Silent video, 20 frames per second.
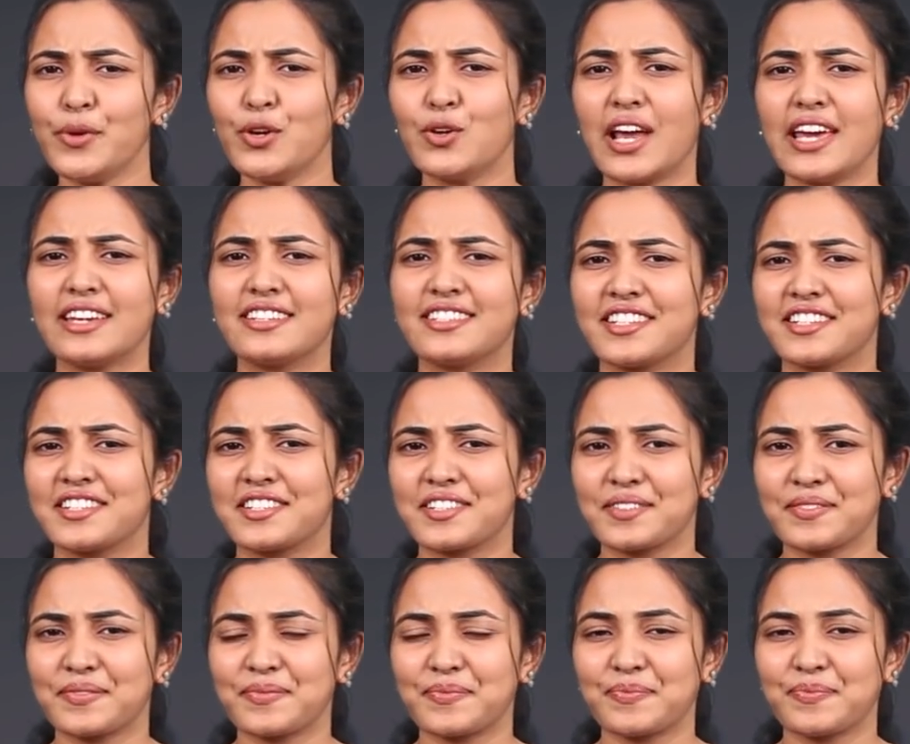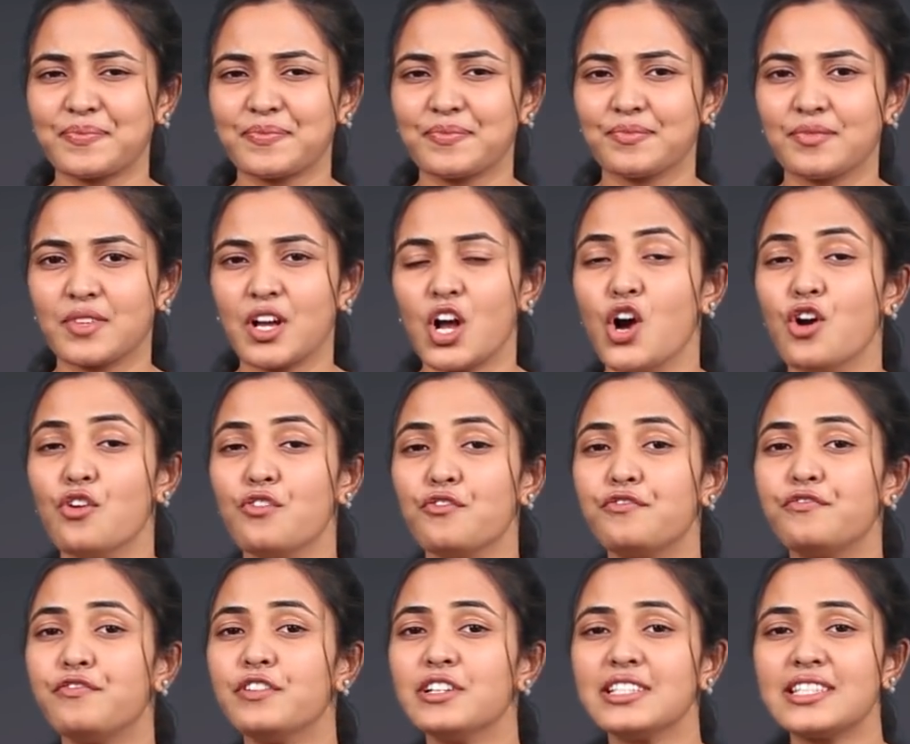you liked it.
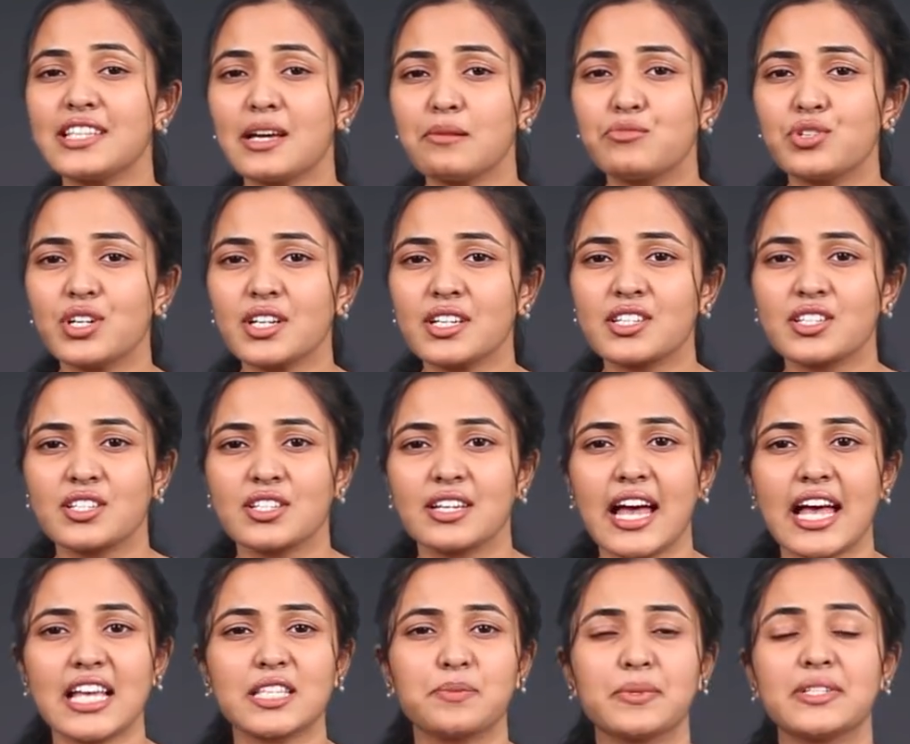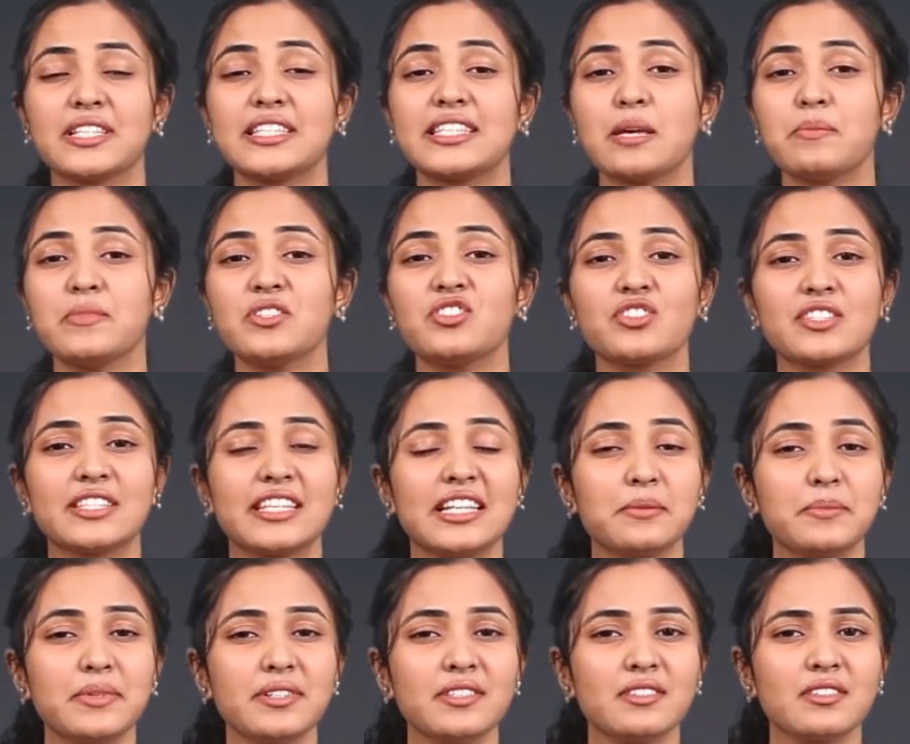Full subject as per the semester
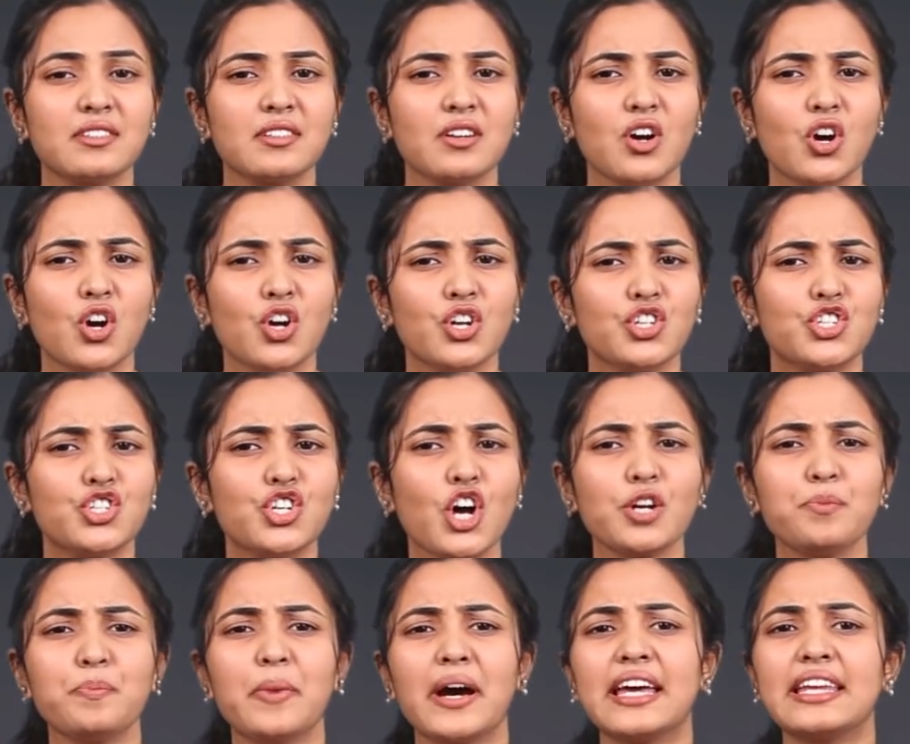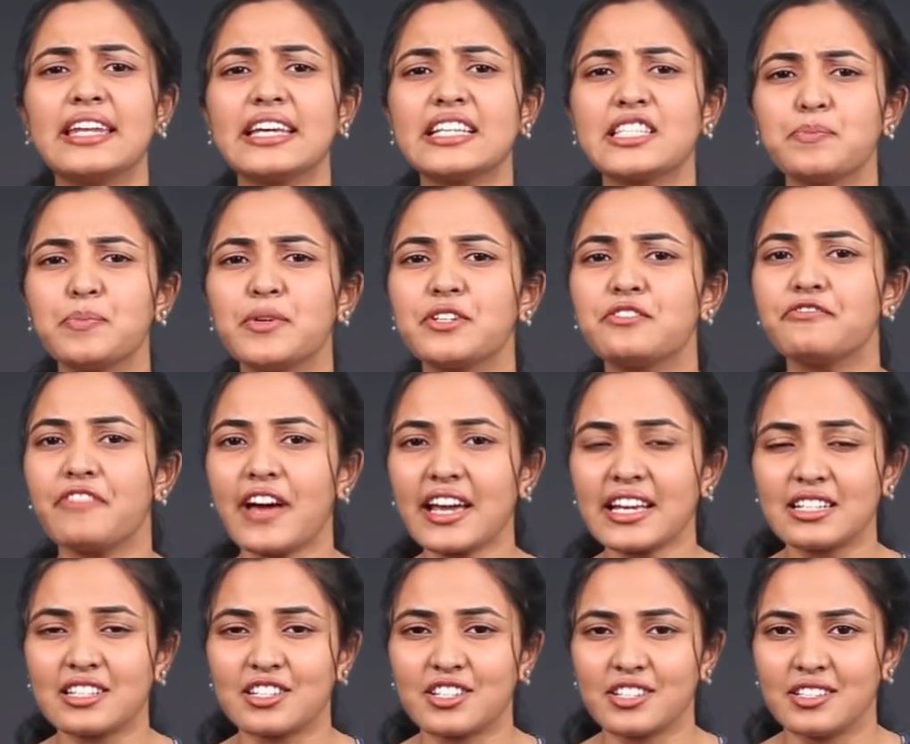syllabus, taught by an expert
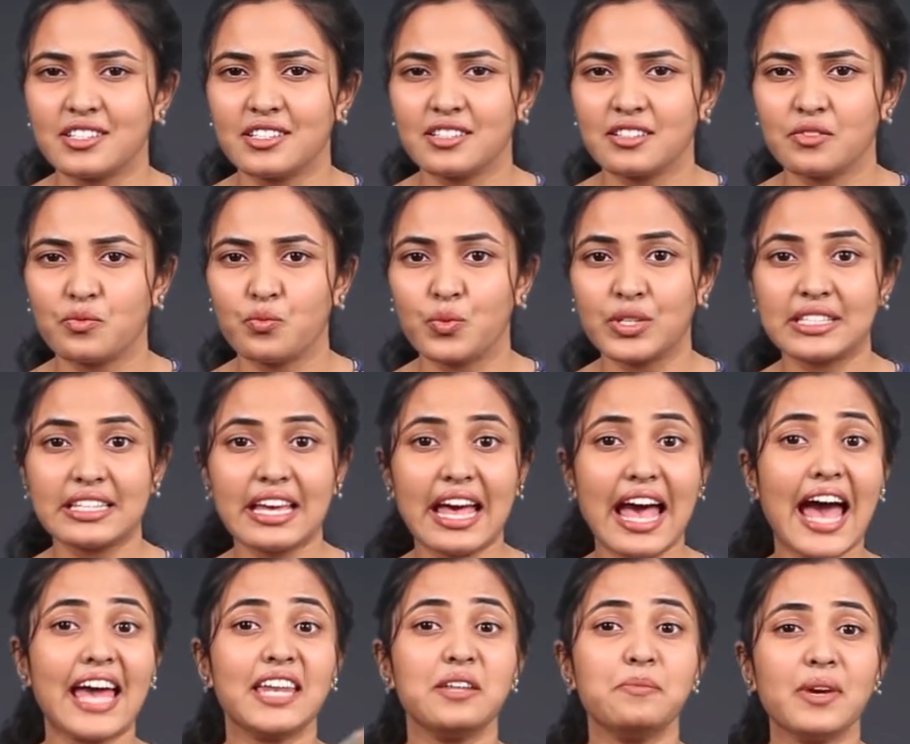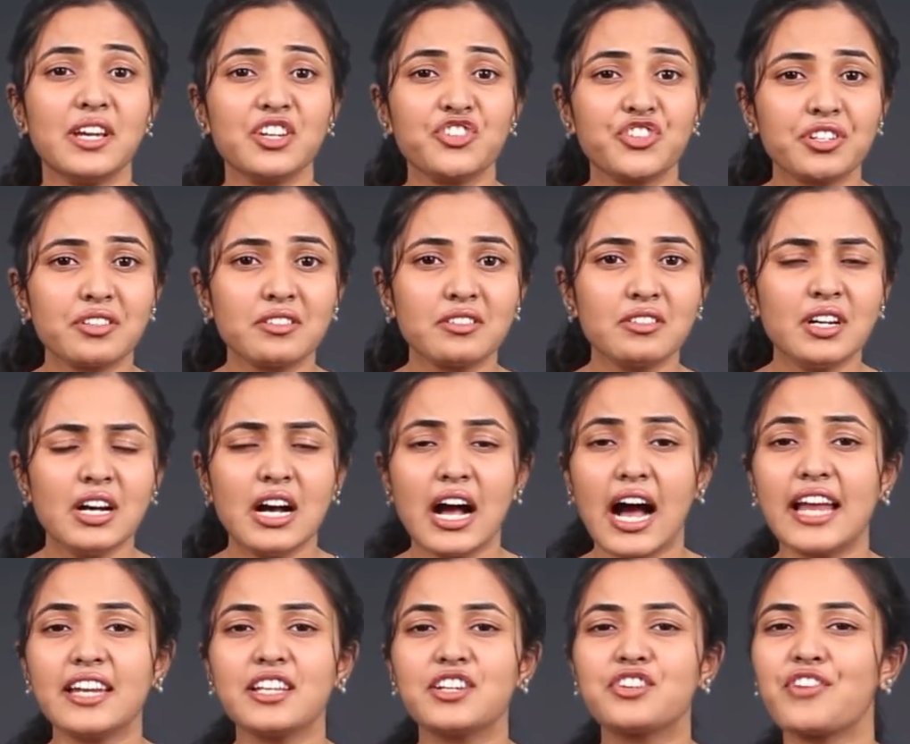faculty with animation
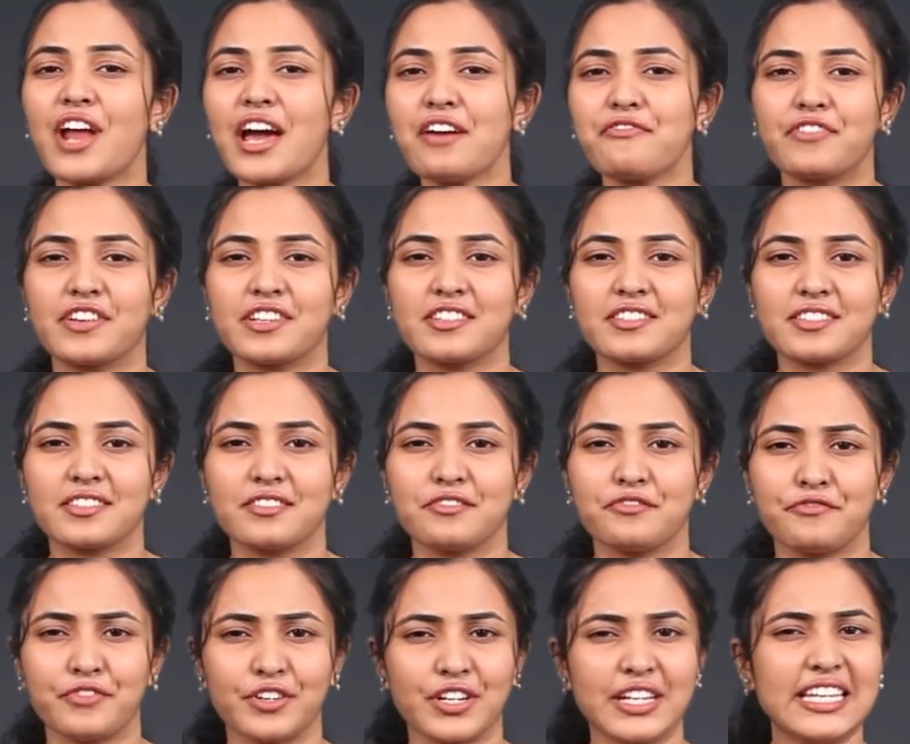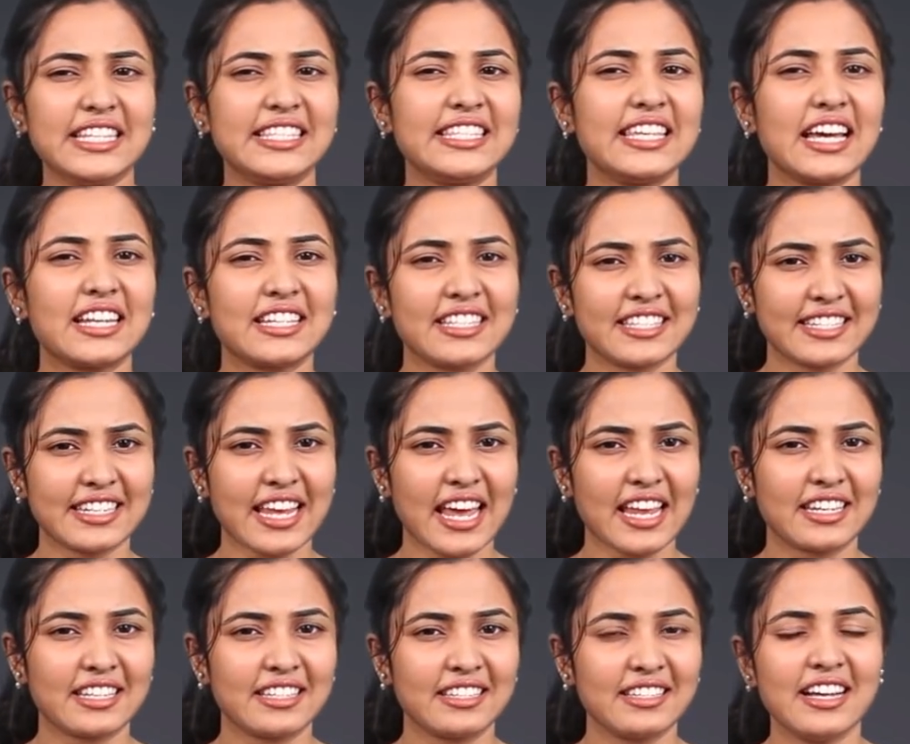and graphics for easy
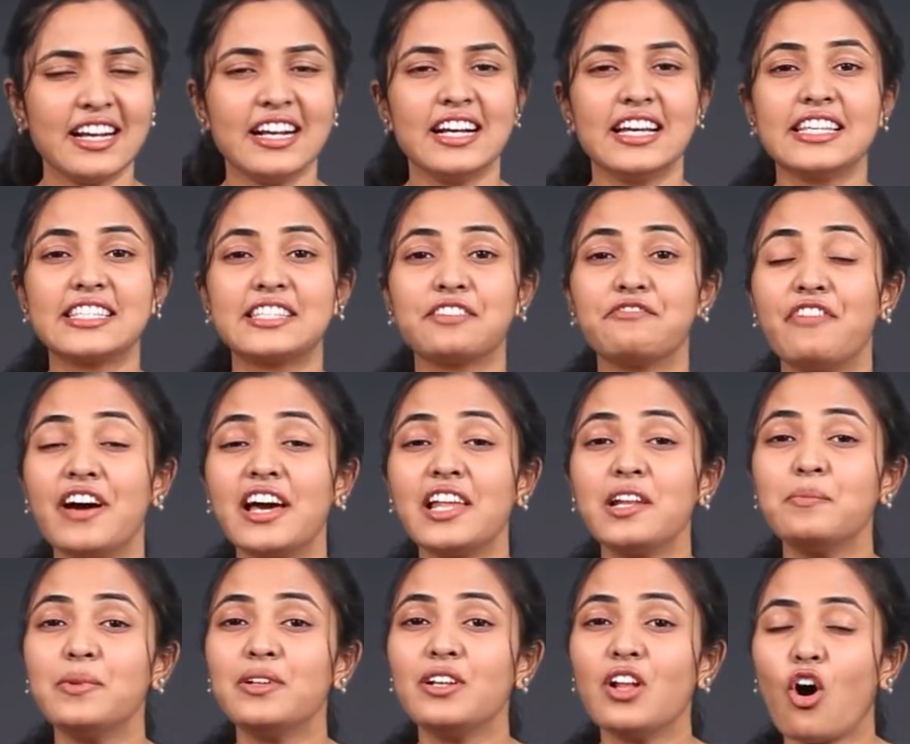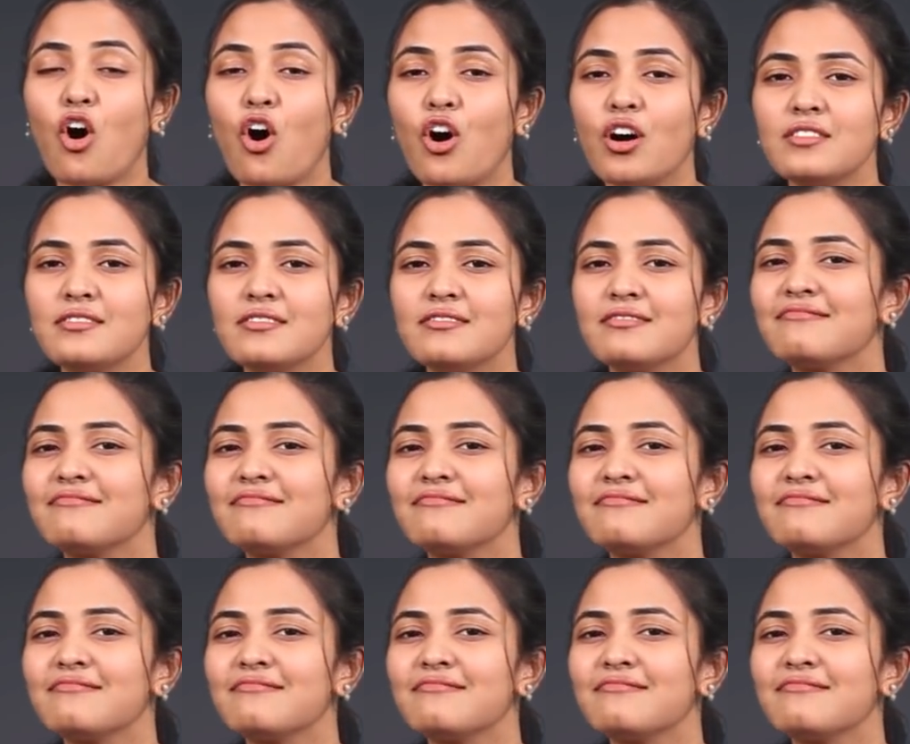understanding, is available on